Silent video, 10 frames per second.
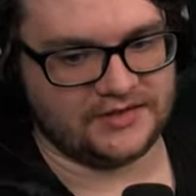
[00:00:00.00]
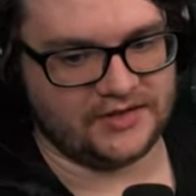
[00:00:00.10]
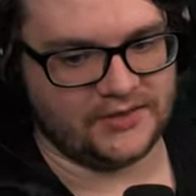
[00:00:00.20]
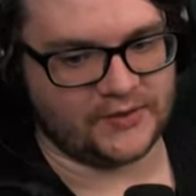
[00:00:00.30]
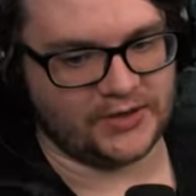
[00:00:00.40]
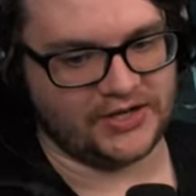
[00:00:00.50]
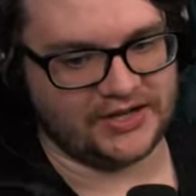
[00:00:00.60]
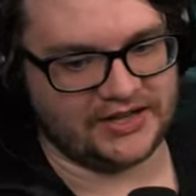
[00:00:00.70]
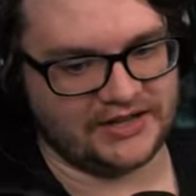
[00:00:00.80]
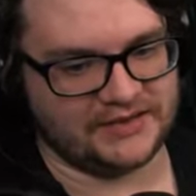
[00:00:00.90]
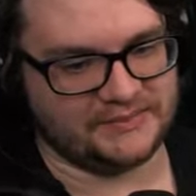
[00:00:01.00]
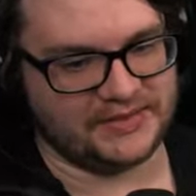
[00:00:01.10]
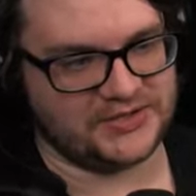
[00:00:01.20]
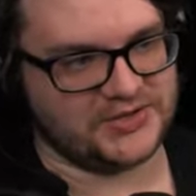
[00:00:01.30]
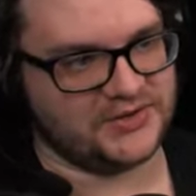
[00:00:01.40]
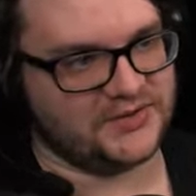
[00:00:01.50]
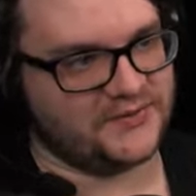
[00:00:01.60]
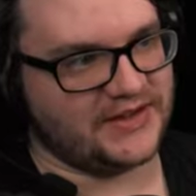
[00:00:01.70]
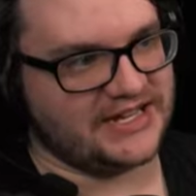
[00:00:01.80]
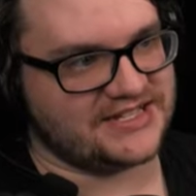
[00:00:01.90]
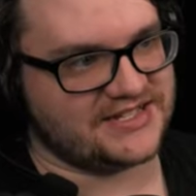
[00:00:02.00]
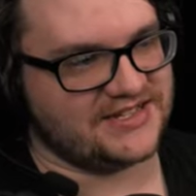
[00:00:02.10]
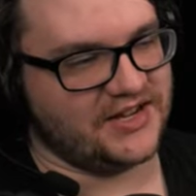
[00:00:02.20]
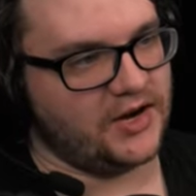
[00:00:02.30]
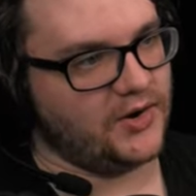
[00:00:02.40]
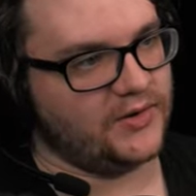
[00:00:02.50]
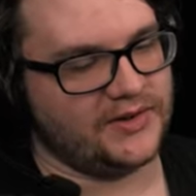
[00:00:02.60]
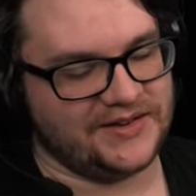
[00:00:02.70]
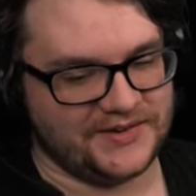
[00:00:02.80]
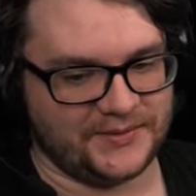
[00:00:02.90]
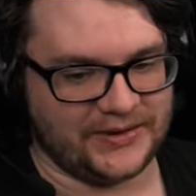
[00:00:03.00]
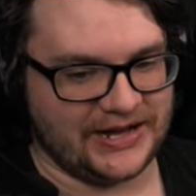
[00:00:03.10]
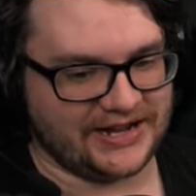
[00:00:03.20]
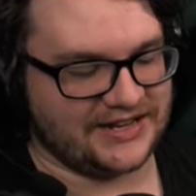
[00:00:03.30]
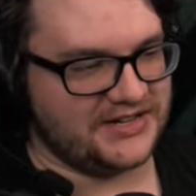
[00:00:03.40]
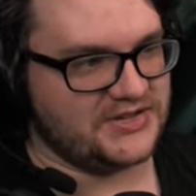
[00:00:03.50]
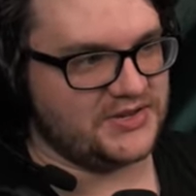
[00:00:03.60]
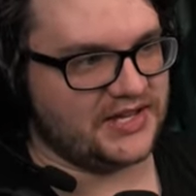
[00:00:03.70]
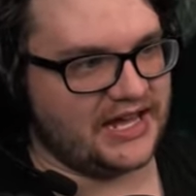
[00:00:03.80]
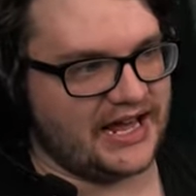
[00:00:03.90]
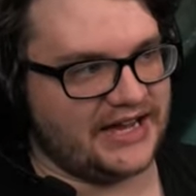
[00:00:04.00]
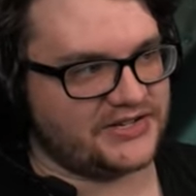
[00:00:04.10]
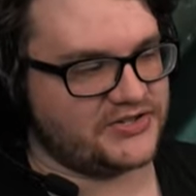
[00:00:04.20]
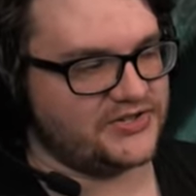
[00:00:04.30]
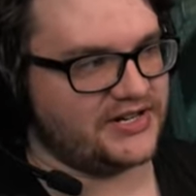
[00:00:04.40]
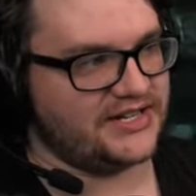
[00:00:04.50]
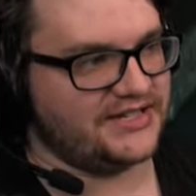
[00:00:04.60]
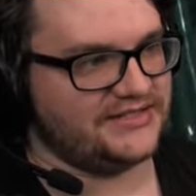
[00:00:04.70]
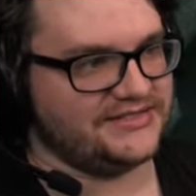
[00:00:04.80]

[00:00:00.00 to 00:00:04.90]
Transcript: Go for a hug and let him punch you in the face. No. We're not gonna do the cash strat.